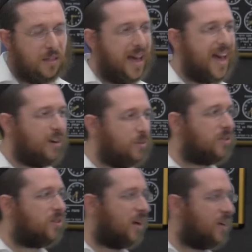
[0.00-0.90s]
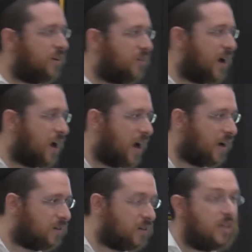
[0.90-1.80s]
The animal side of our
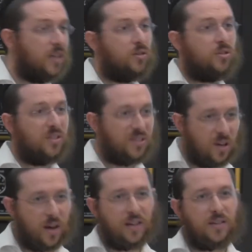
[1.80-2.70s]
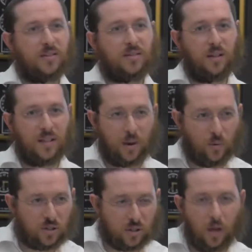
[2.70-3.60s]
heart desires
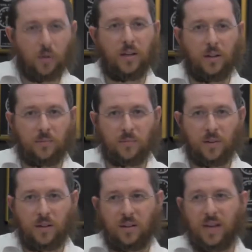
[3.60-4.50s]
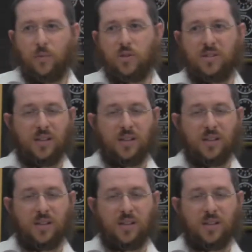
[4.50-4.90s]
that which is lowly that which is